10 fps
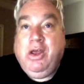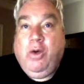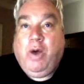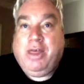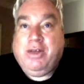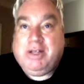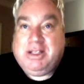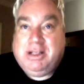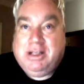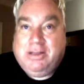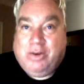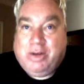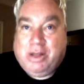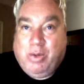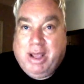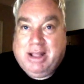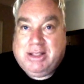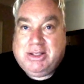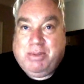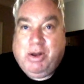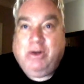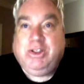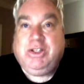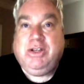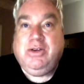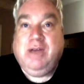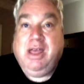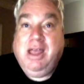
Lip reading: whether it's delivering the way it's supposed to,